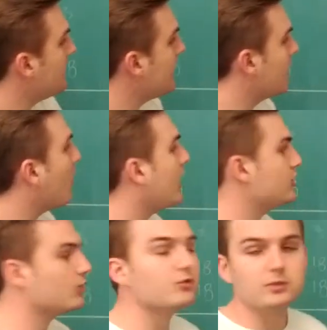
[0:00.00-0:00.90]
It
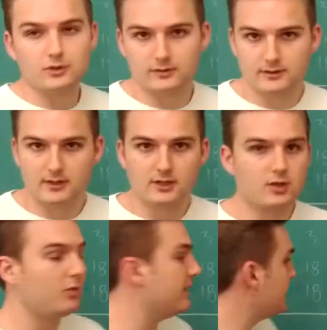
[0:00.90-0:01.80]
quadrupled.
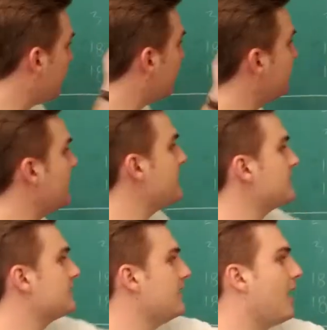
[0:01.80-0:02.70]
So we doubled
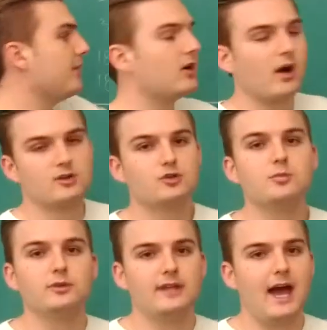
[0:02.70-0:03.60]
this and we
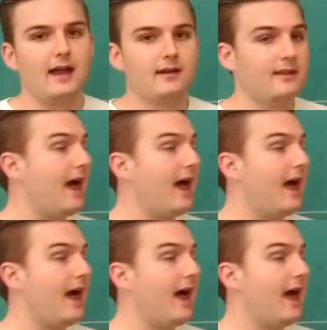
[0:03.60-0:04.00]
quadrupled that.